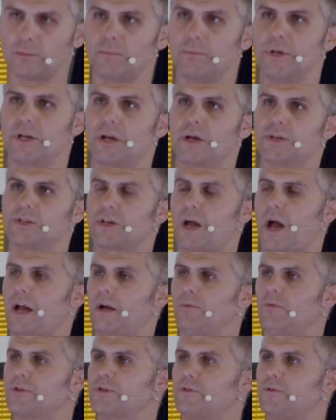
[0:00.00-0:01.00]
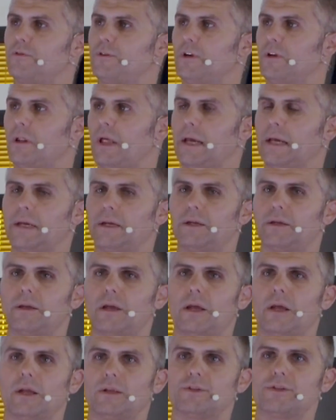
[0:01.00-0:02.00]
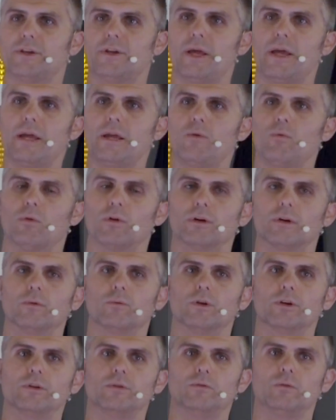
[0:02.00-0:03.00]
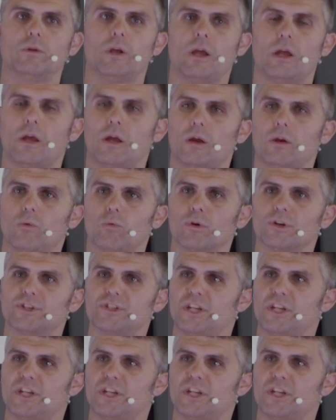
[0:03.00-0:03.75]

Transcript: because I almost feel like today we're